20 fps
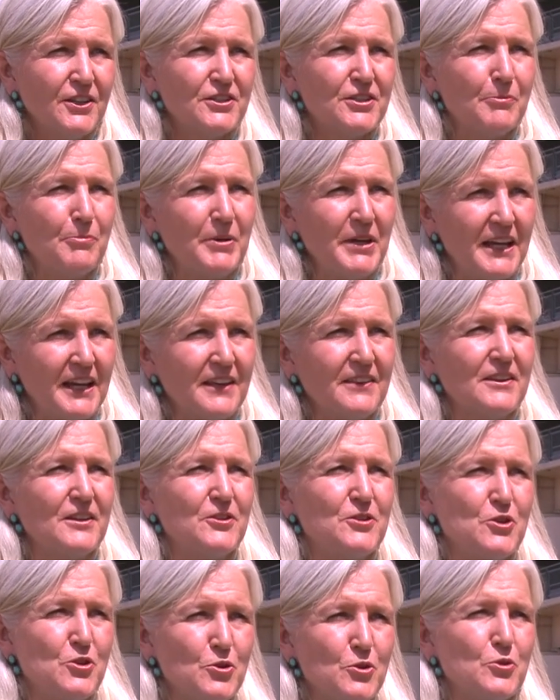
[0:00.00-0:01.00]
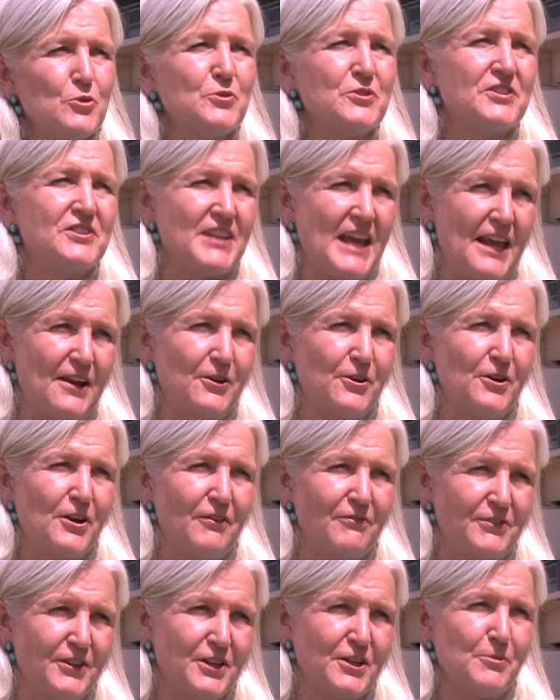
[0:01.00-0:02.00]
to being the new center
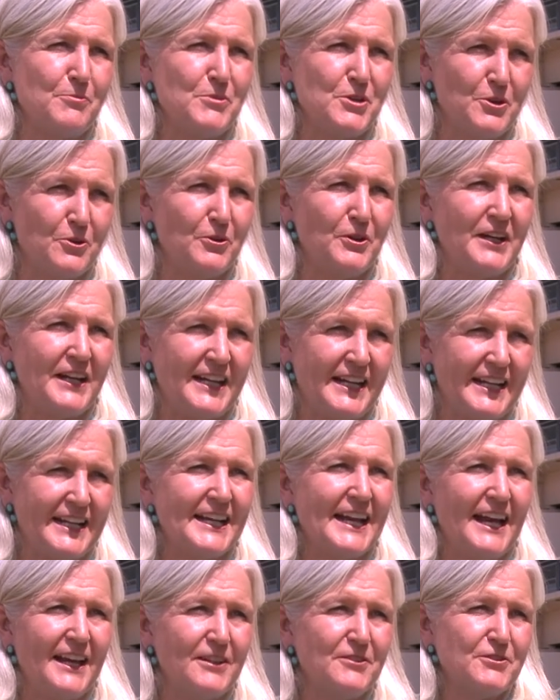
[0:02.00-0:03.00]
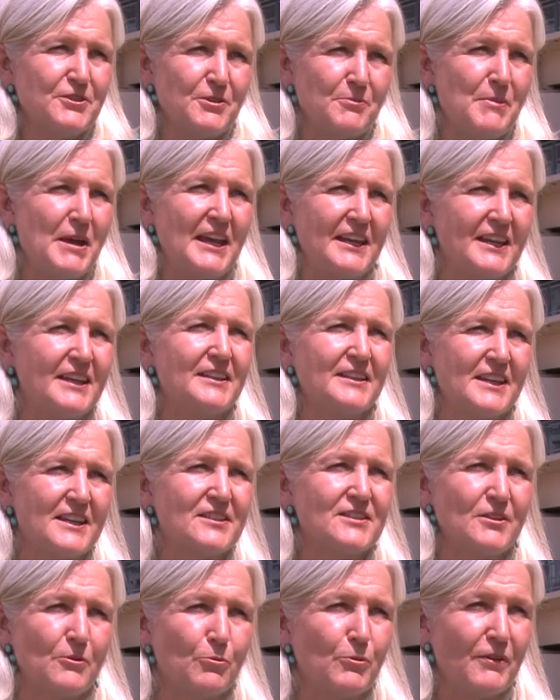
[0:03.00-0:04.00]
of the community and to making
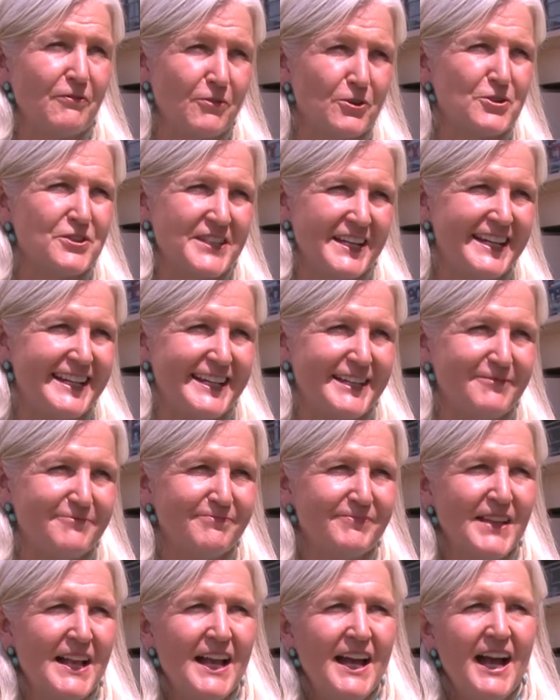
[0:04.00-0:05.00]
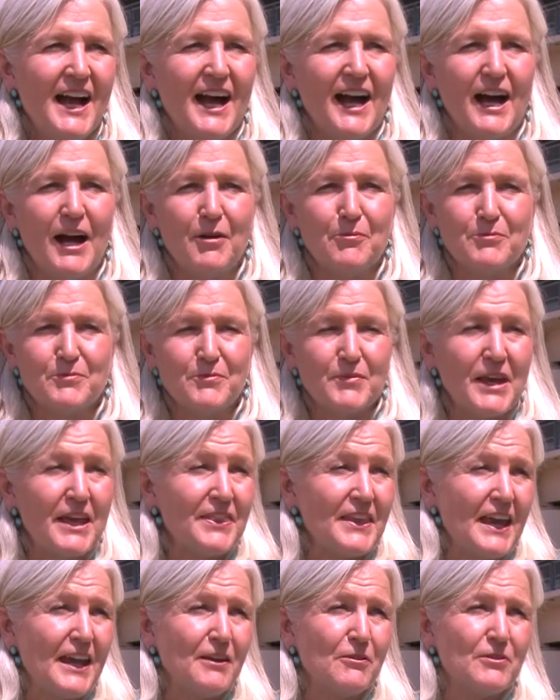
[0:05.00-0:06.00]
this a river city. Um,
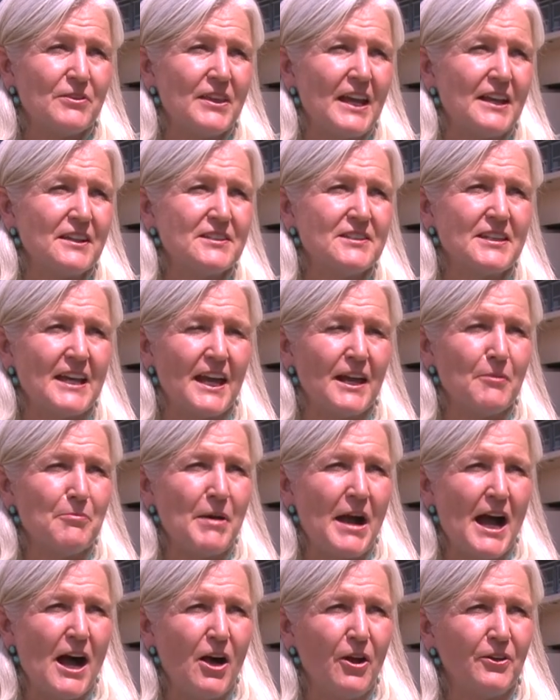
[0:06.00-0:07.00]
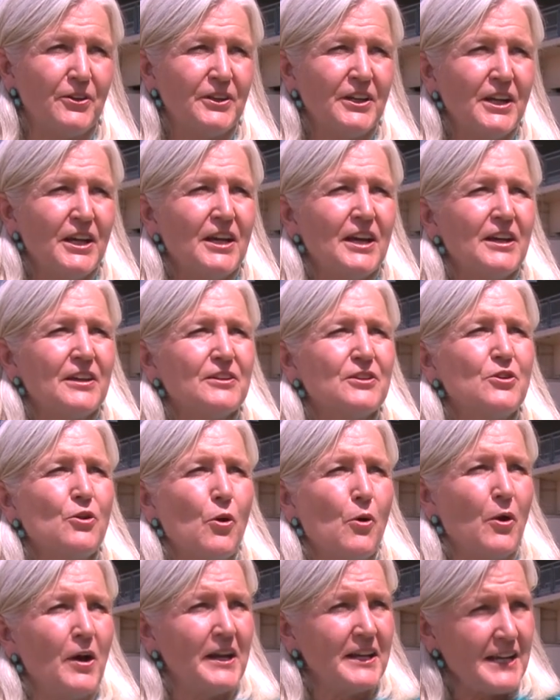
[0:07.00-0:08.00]
they, they set about
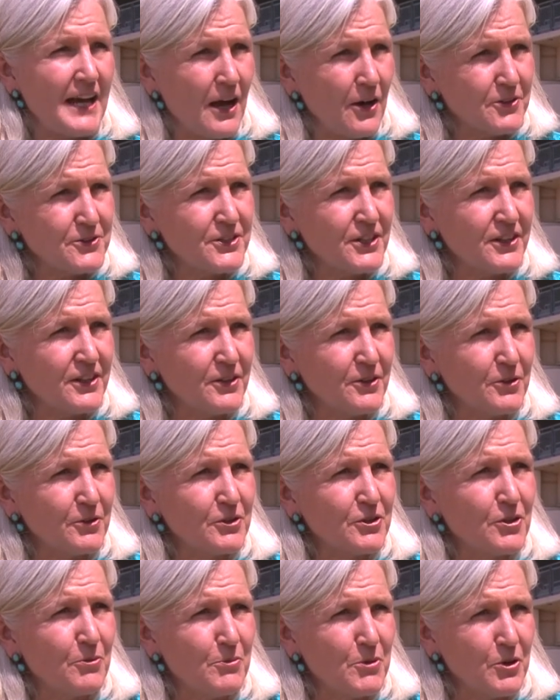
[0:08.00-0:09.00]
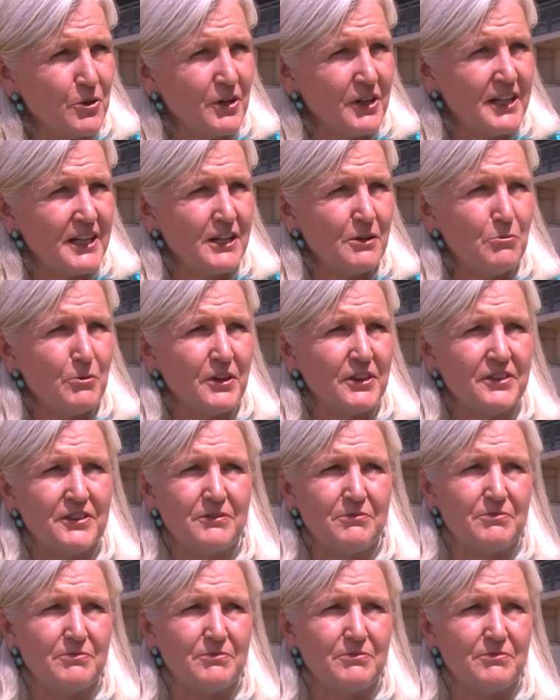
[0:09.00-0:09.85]
going out to the community with